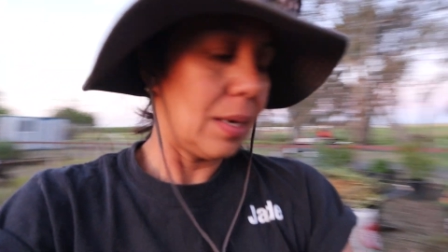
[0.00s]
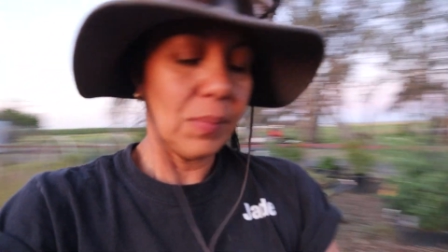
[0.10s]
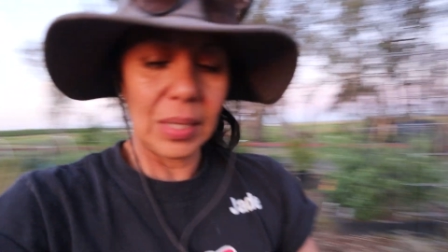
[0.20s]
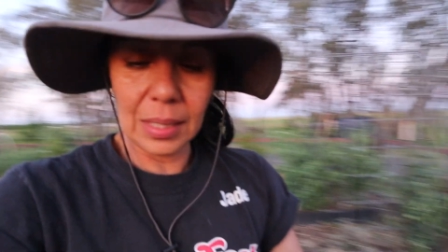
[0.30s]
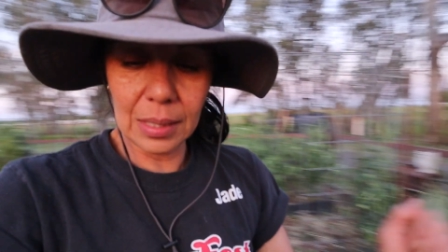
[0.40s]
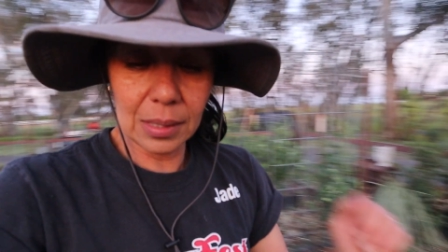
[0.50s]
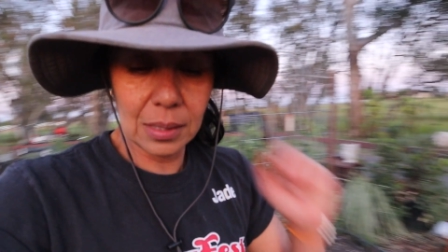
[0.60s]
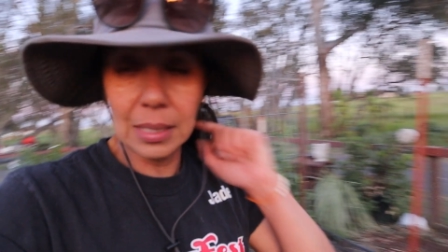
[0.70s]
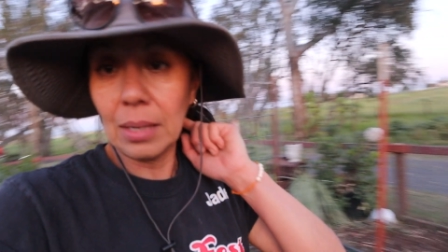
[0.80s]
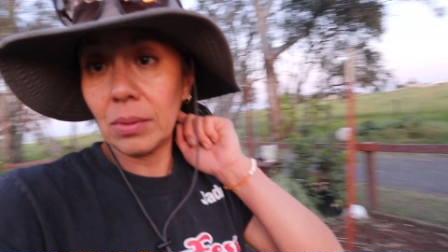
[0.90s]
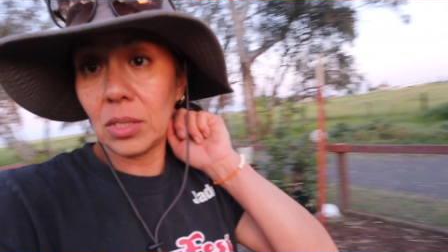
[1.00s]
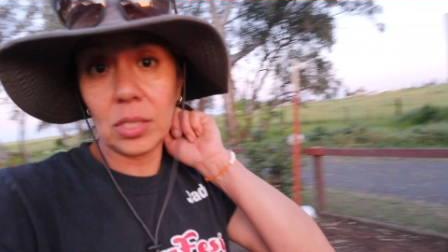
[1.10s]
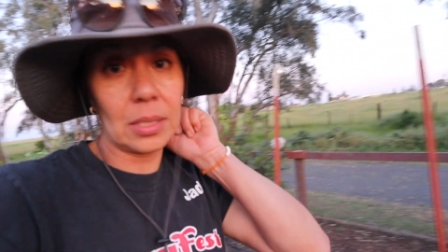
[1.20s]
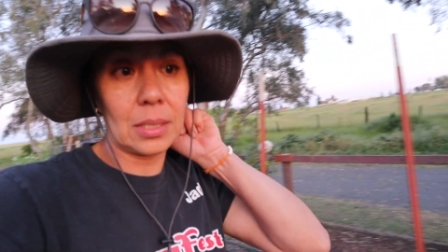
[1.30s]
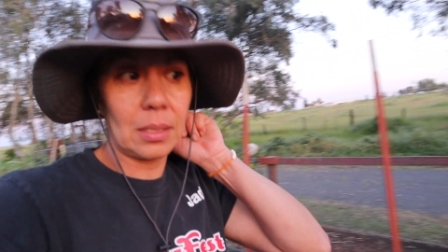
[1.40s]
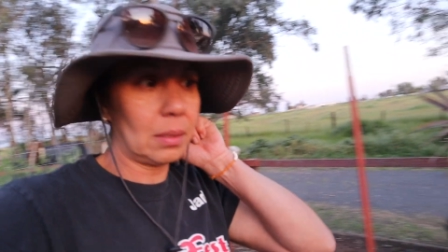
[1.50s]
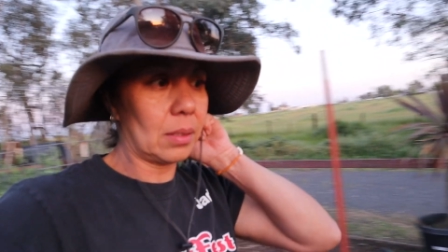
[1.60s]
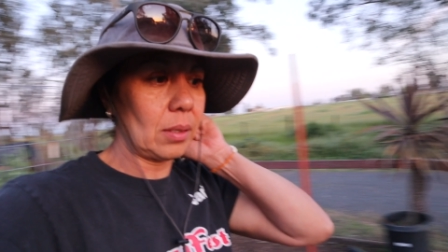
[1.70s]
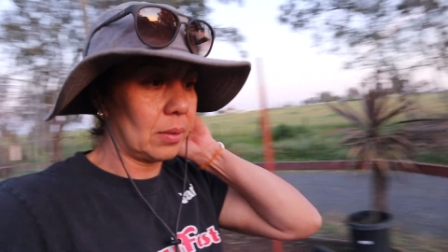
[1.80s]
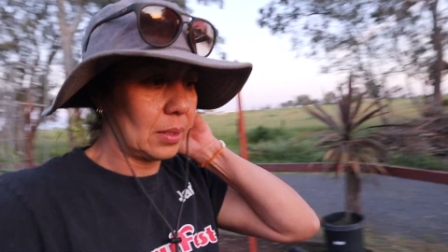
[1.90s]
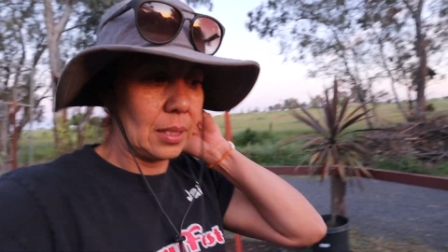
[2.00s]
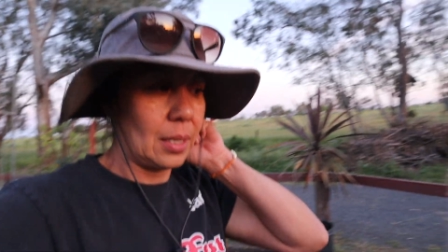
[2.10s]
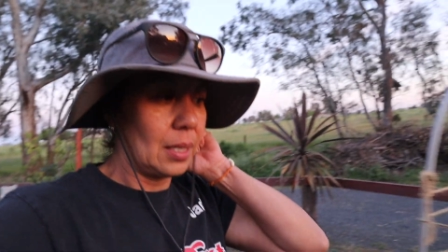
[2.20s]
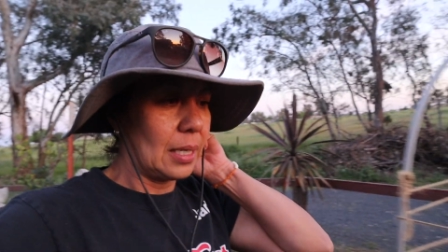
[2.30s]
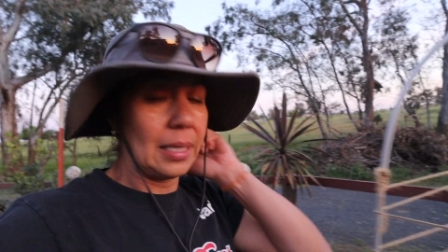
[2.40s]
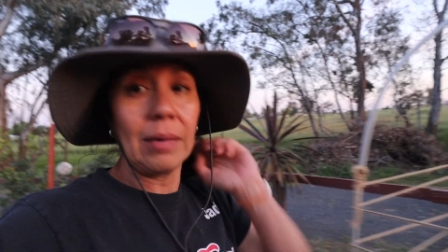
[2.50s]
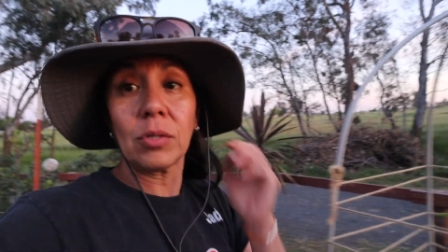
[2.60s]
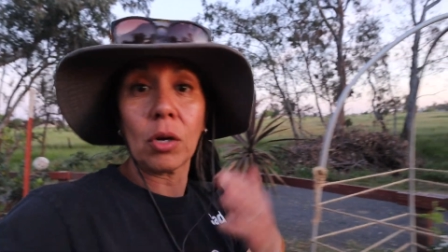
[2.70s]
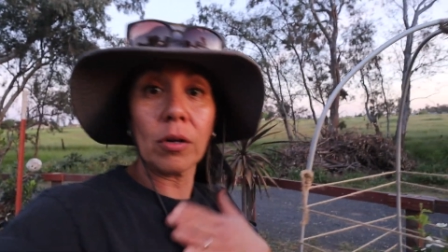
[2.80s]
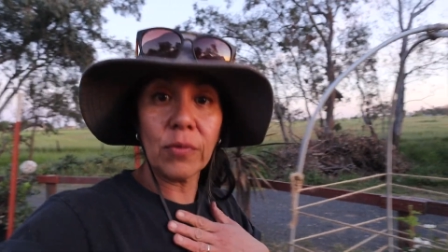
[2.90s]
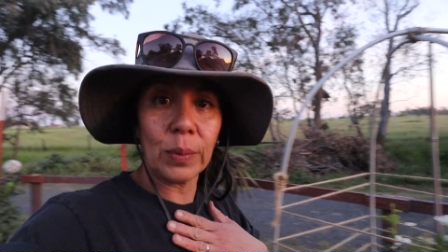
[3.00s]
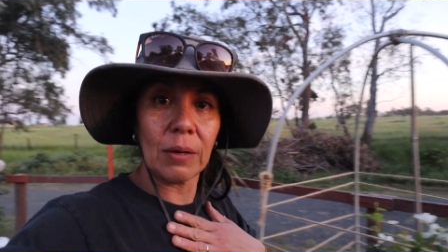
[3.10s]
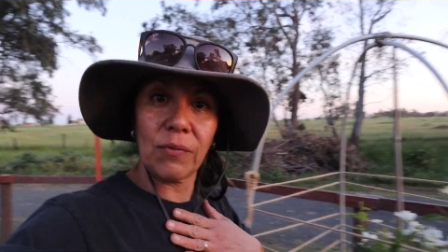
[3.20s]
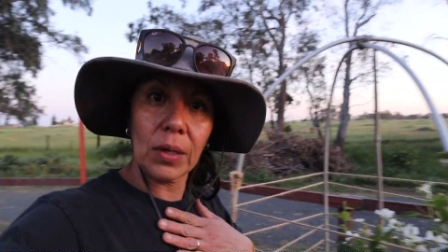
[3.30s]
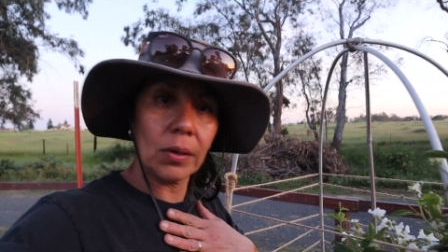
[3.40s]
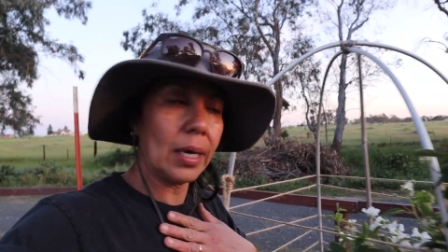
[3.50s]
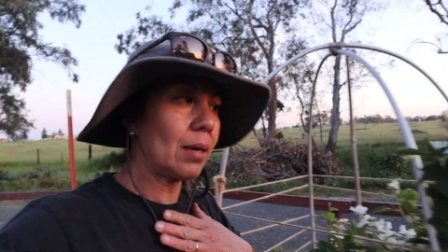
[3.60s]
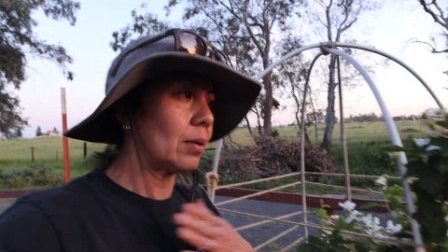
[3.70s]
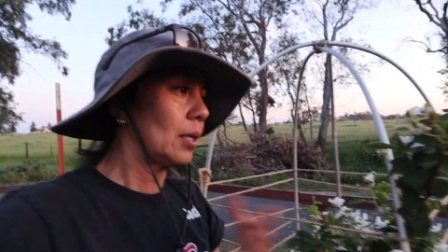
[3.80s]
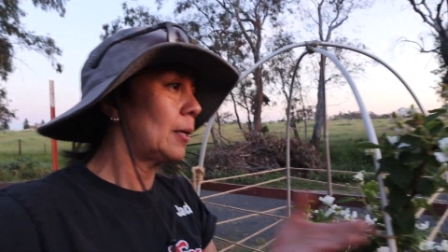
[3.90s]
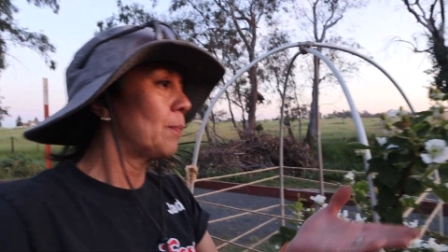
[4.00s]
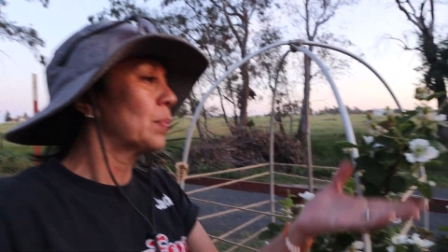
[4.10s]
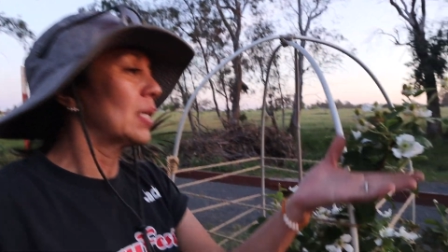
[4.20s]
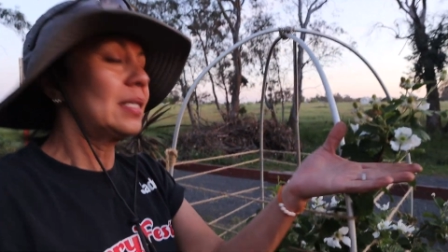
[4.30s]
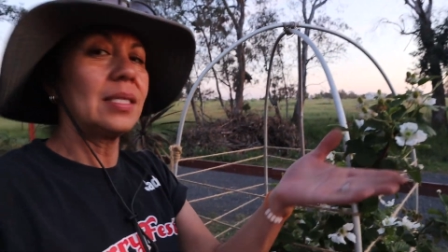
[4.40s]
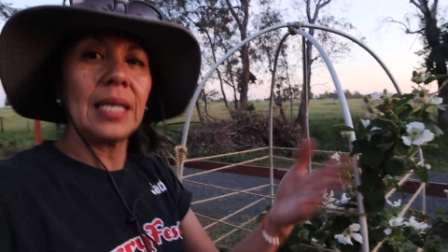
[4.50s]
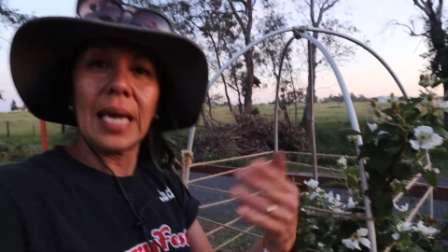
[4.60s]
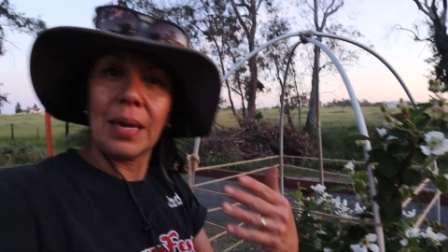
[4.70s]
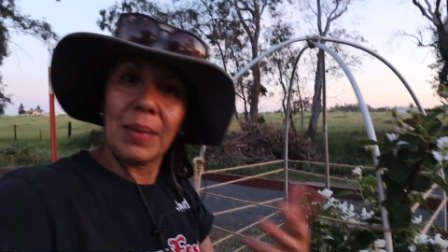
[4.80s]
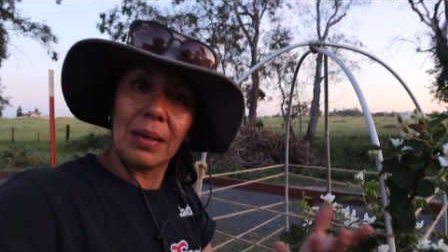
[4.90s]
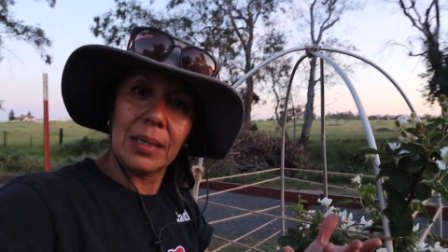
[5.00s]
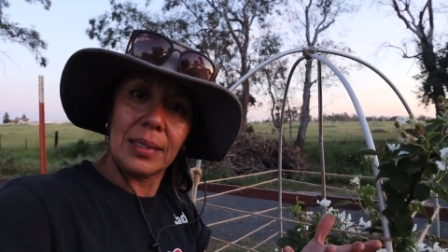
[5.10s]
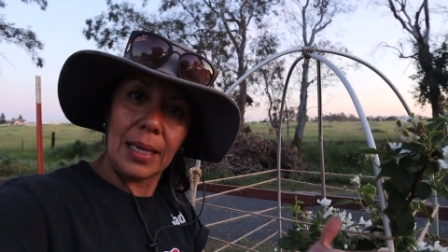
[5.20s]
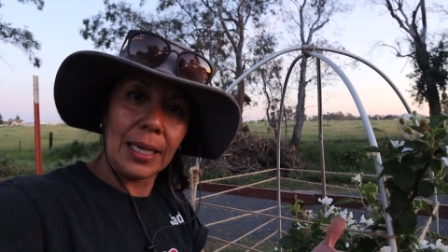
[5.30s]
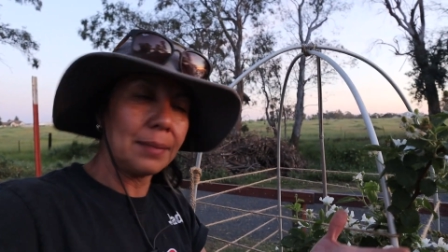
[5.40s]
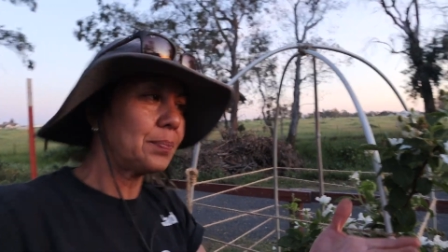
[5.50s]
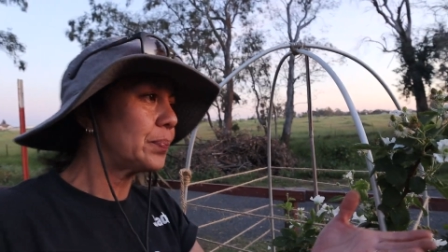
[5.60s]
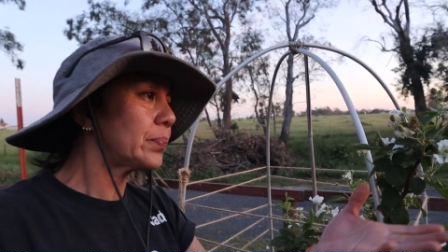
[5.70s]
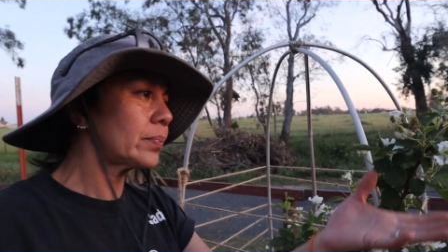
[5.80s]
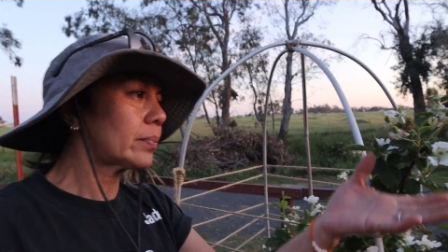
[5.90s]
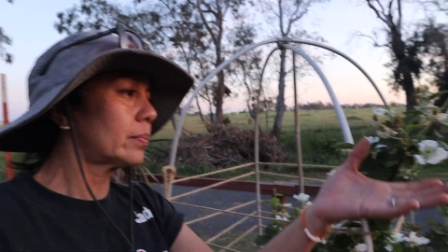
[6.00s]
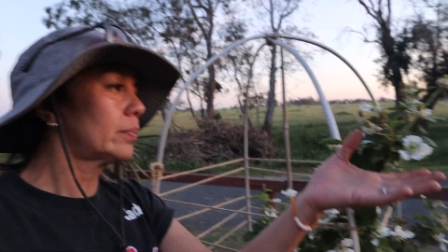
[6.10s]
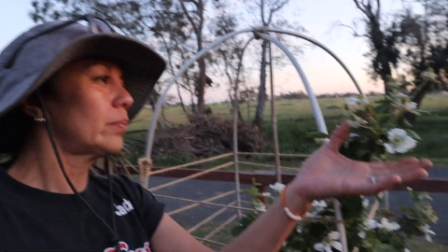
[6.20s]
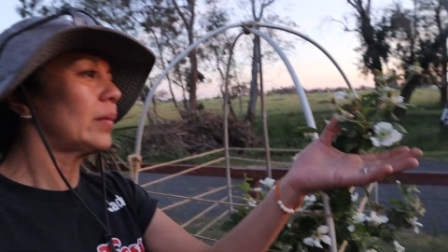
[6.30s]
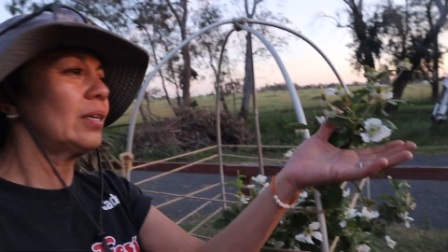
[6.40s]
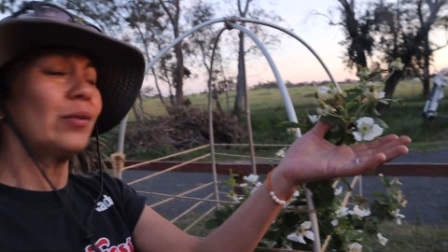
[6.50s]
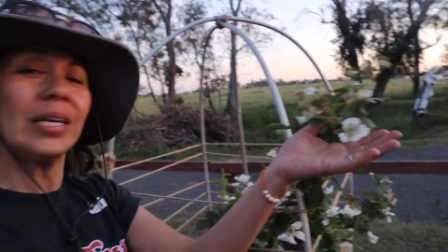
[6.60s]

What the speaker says: because that was just, and that was hard for me to figure out because they came out at night. All